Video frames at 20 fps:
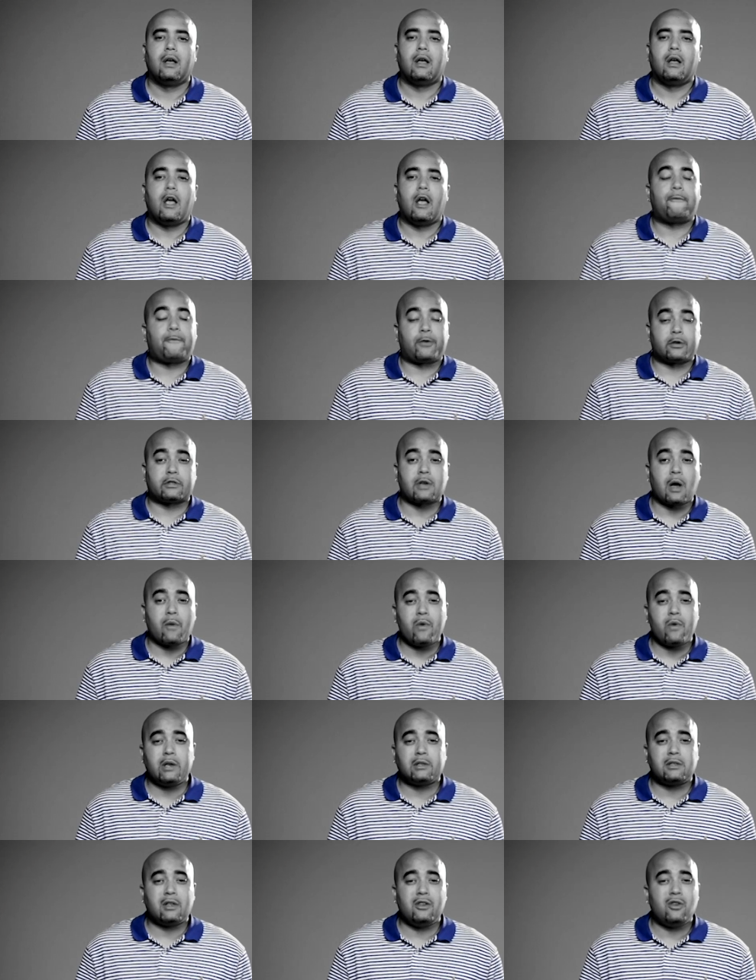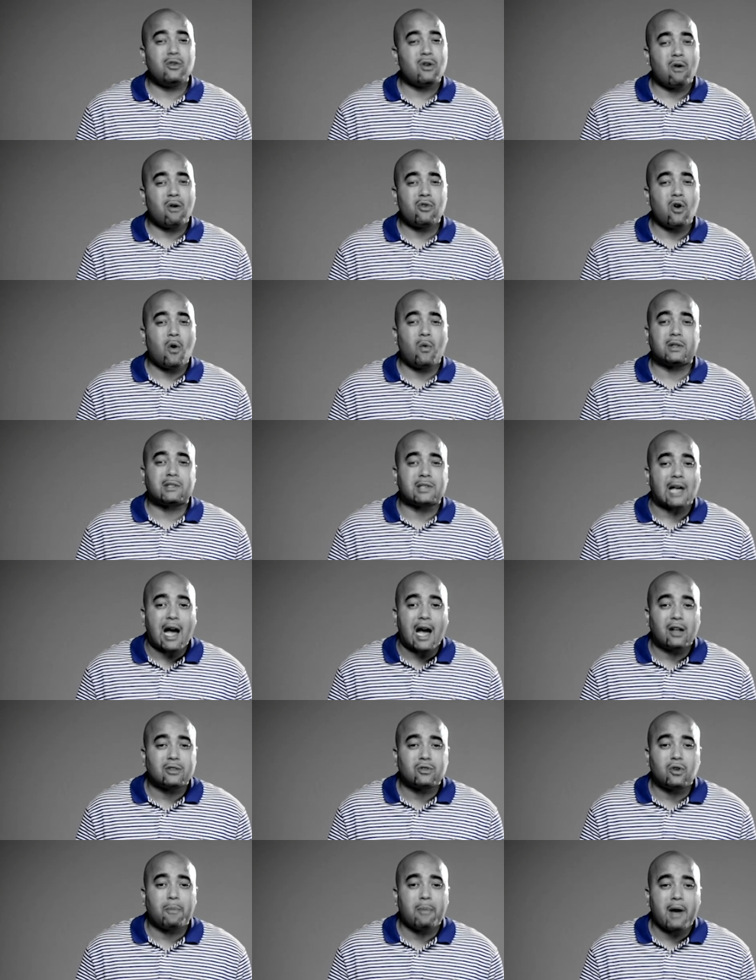If for some reason you don't know what
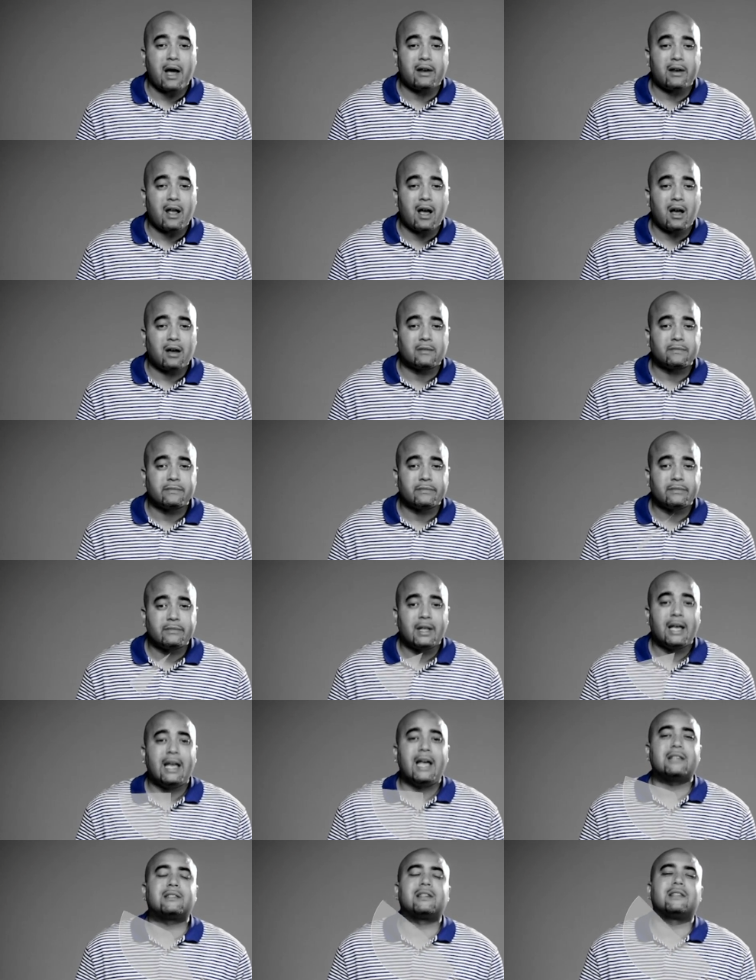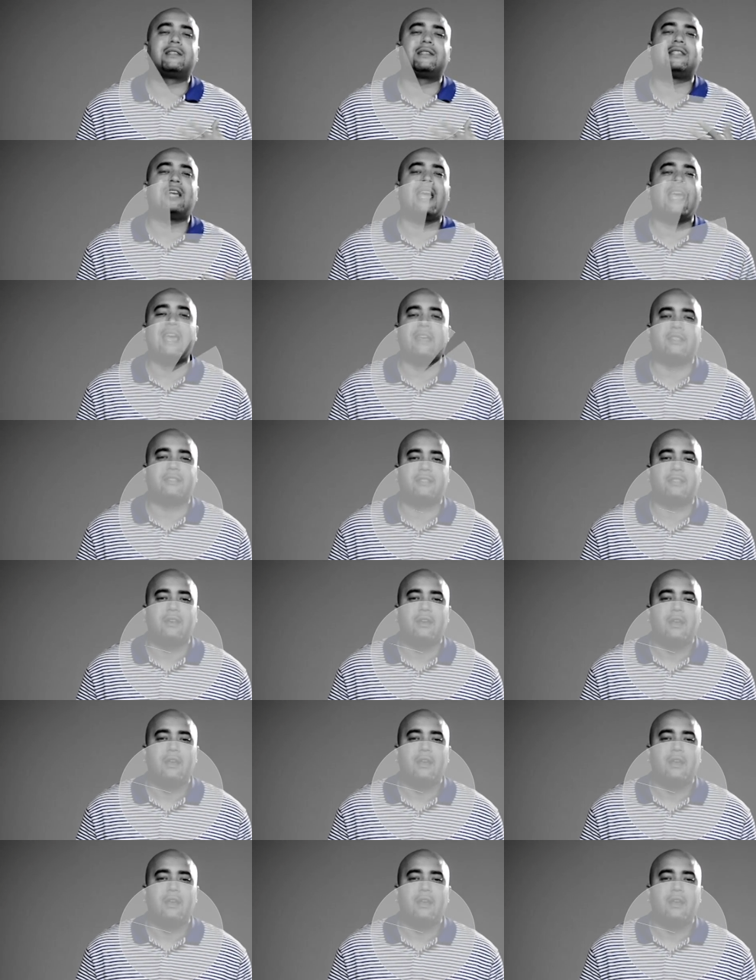tithes are by now, it's a tenth,